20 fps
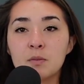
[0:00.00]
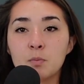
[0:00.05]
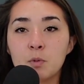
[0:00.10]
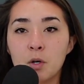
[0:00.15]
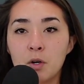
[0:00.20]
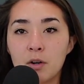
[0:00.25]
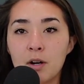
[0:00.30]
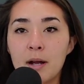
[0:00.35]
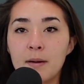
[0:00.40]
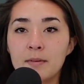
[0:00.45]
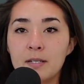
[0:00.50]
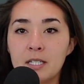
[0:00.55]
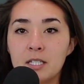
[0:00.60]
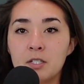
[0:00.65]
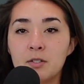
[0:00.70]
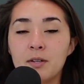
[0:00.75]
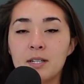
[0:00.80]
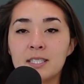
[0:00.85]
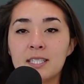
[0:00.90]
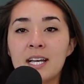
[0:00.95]
programmed
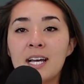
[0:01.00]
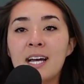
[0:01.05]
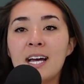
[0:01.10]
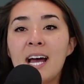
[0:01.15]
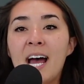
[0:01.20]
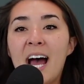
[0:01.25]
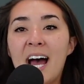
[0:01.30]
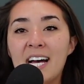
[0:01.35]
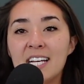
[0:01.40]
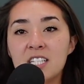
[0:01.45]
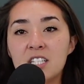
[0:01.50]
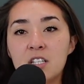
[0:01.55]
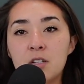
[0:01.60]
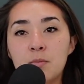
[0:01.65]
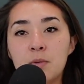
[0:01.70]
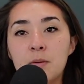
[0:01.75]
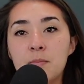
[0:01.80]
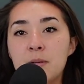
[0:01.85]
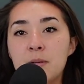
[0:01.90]
into us as human